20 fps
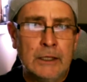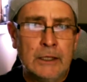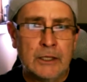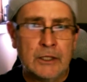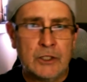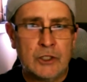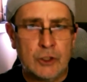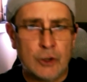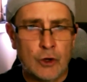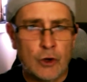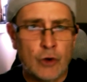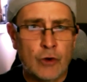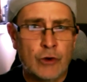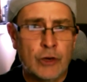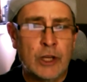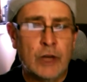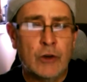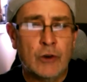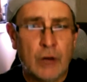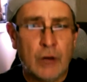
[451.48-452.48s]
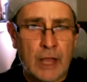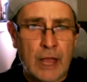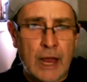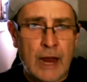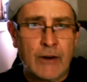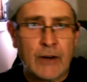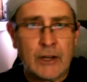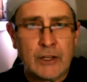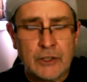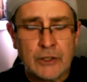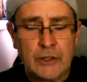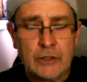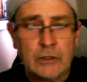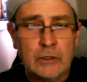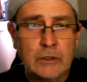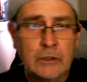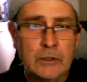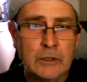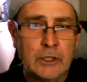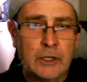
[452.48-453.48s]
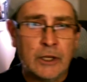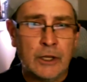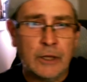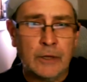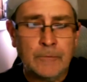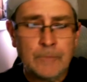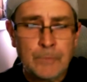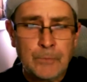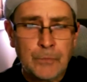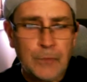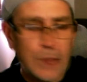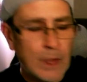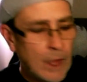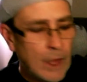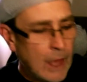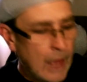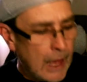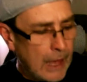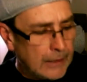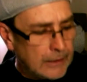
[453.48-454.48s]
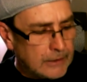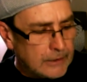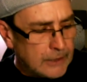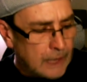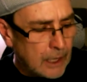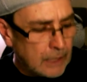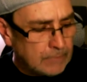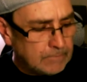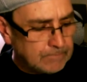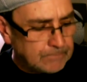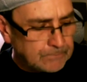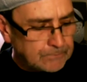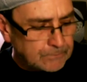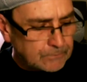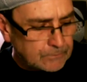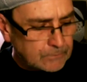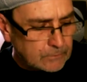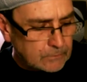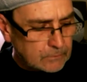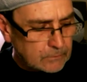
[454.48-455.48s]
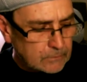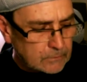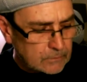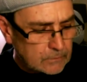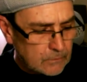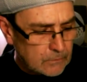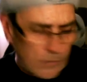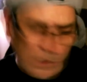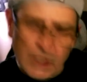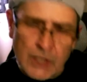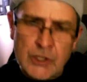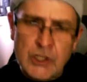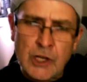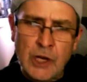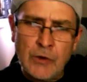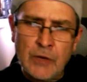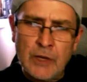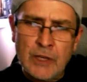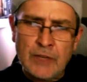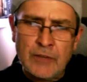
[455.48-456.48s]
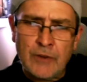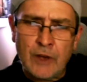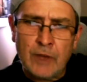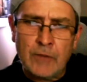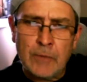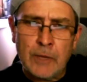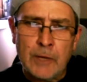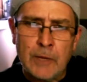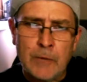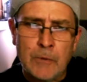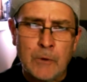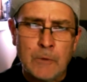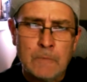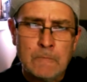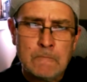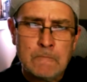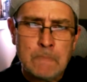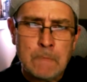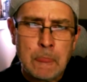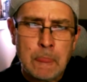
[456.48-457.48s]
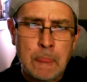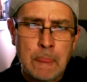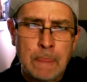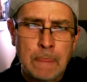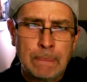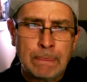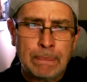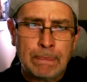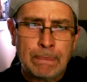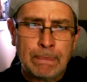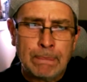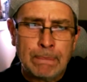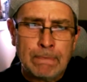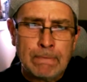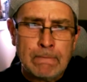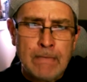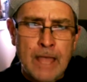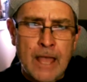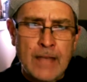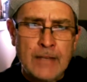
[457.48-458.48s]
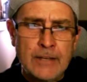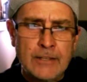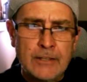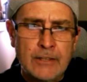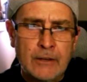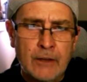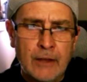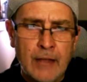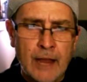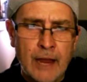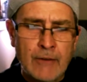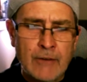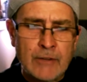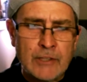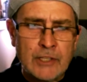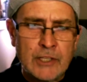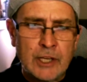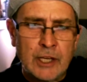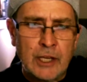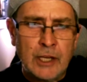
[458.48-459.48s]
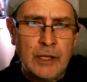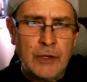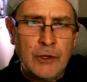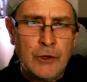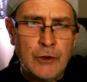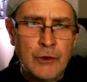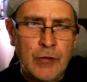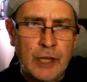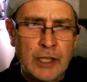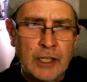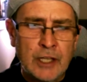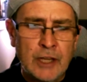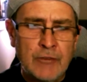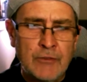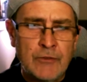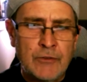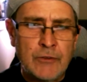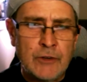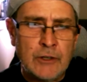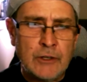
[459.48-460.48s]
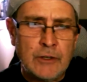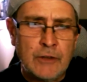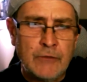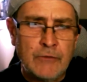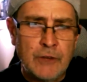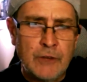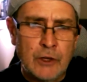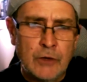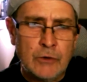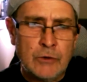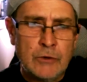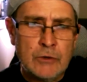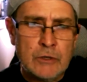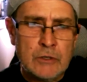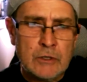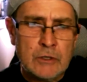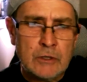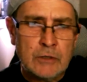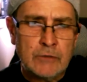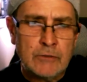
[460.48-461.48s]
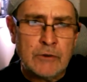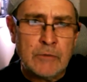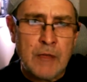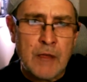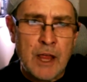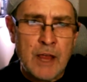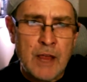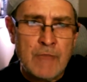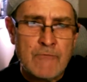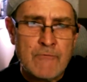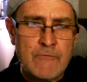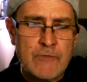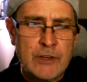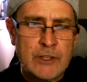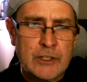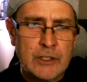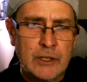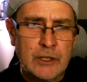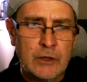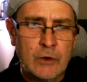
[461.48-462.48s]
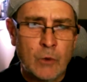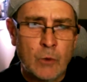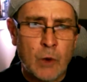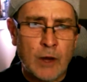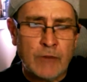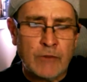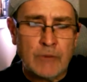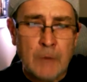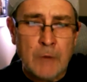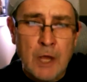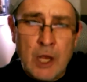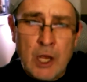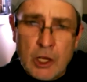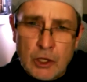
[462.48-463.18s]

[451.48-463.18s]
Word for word: a story or a character, or, you know, and um, and show these five people. And yeah. I guarantee you'll get different views from every single one of them.